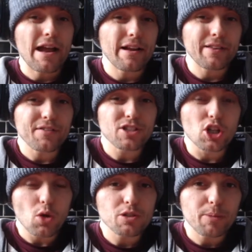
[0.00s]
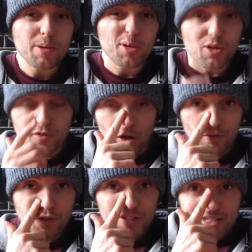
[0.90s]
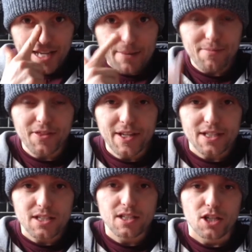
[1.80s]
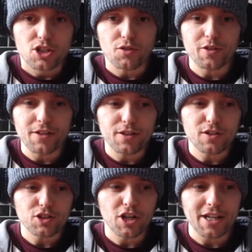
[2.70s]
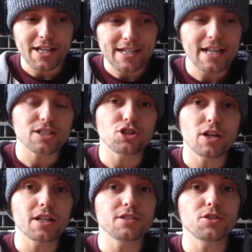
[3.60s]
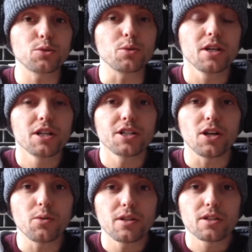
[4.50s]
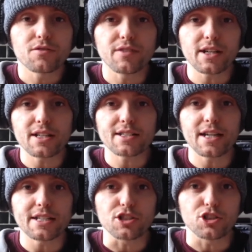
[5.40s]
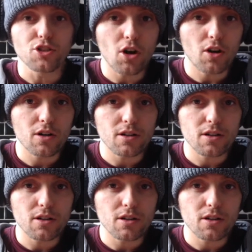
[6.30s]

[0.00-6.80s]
there is loads of people who have gone through the same things. So if we can try and connect and try to, realize that it's not